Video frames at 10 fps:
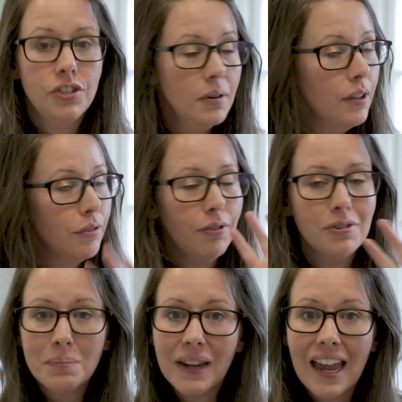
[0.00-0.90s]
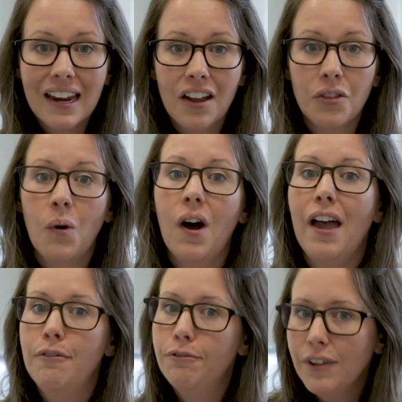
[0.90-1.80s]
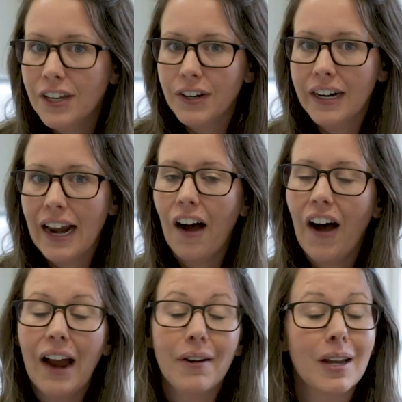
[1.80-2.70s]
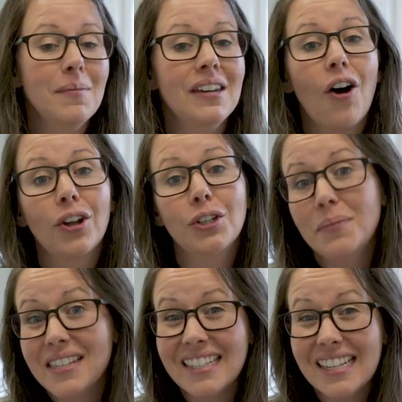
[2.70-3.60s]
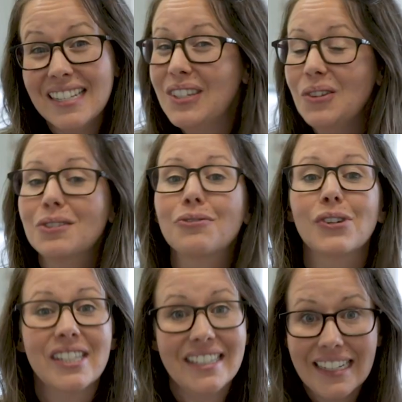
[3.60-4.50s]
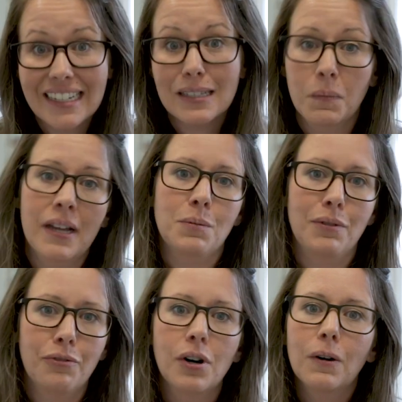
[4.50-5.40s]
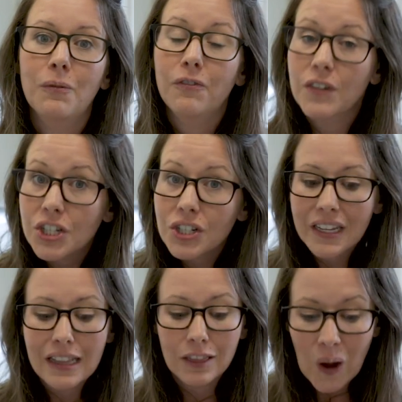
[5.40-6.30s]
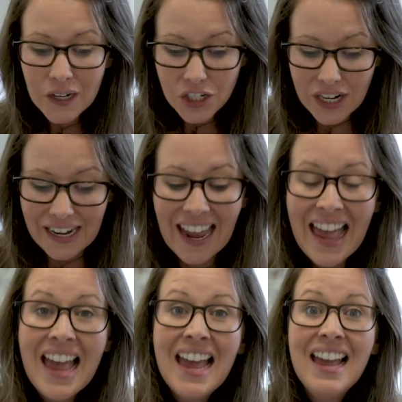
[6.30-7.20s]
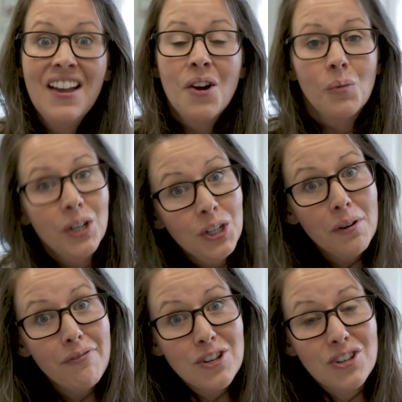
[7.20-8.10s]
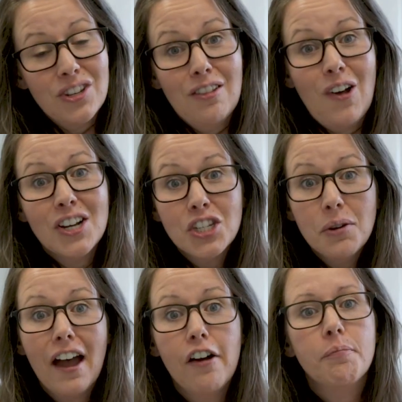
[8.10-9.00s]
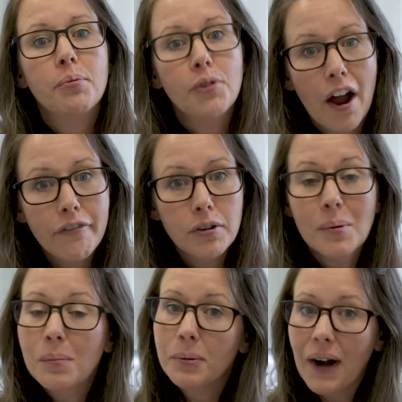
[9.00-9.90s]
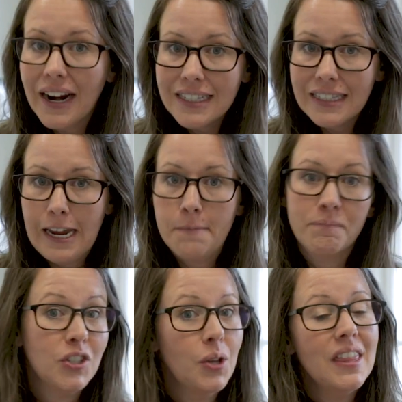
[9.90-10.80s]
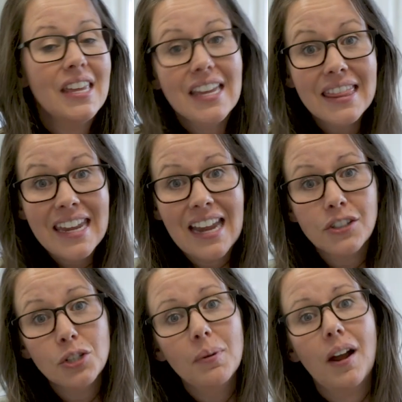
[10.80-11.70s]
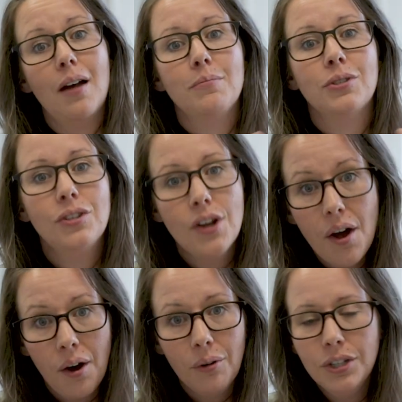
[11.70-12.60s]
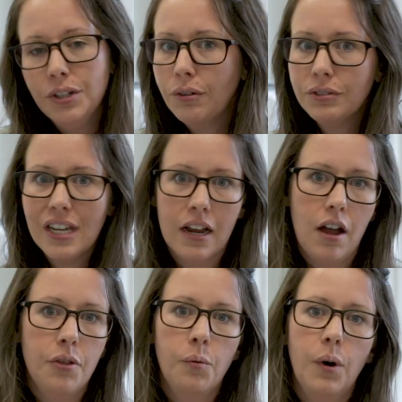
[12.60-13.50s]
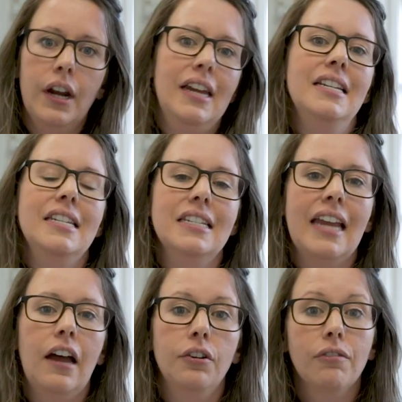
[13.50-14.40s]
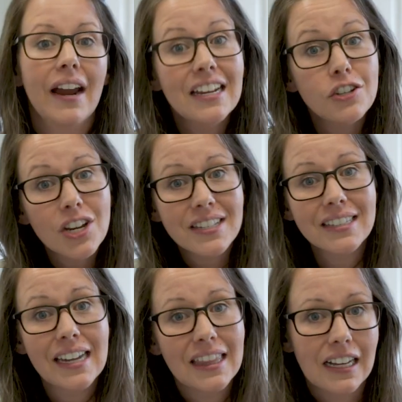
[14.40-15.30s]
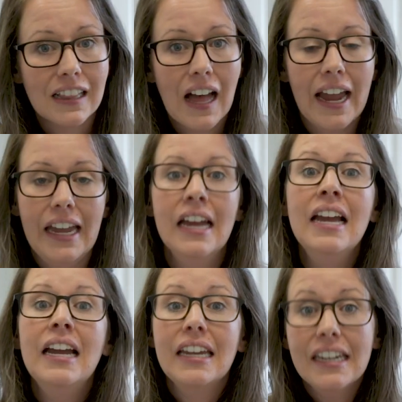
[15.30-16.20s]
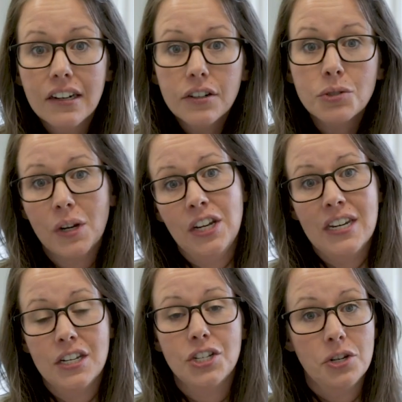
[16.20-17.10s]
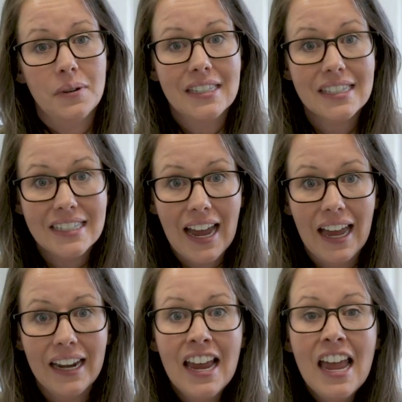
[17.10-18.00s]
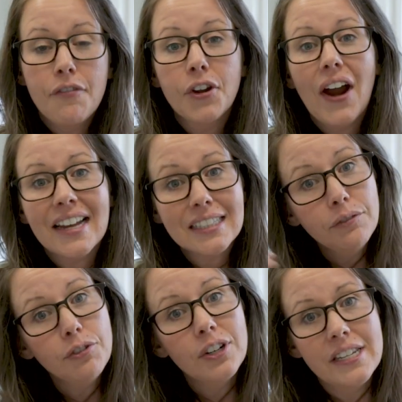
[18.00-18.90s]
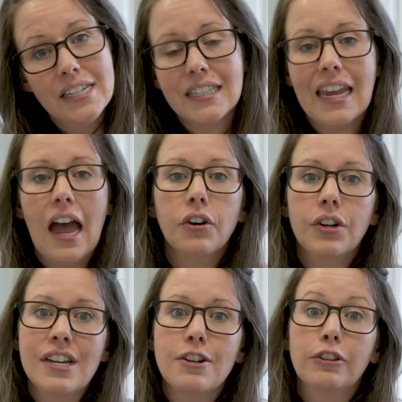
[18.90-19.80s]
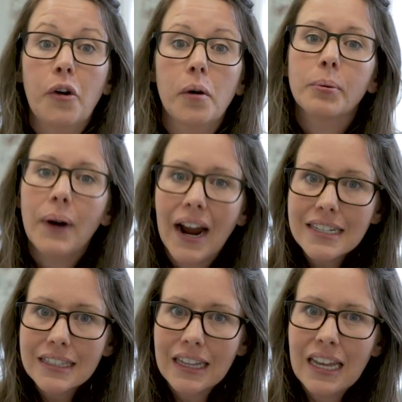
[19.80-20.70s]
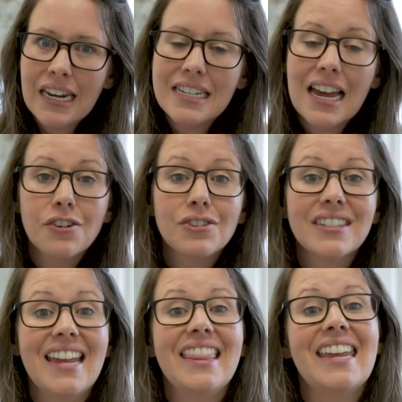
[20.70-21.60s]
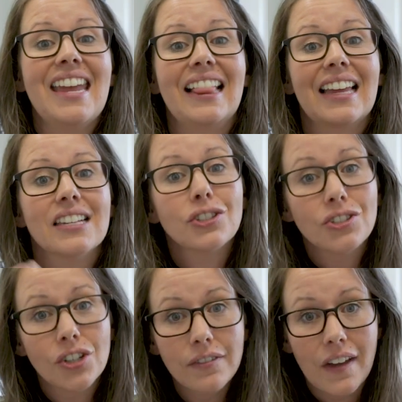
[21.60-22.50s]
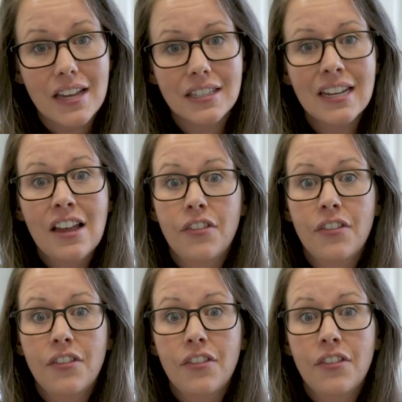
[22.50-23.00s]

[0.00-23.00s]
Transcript: Do it, throw spaghetti on the wall and figure it out. I recommend all new businesses do this for 6 months before officially launching. When you officially launch, you have profitable pricing. So then the answer becomes no. You don't take on the work at a discounted rate just to get the client. Here's what you need to do instead. If they're asking for a discount or need a lower price, then they need to understand they get less service.